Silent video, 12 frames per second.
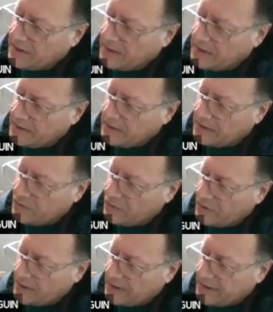and the
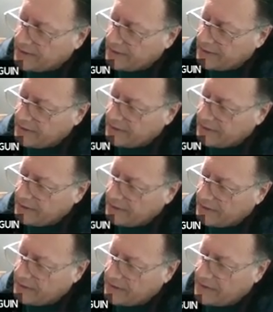null are
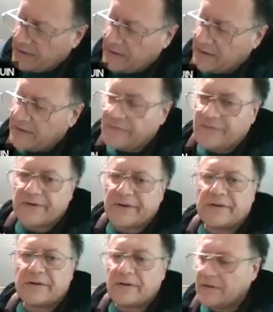different.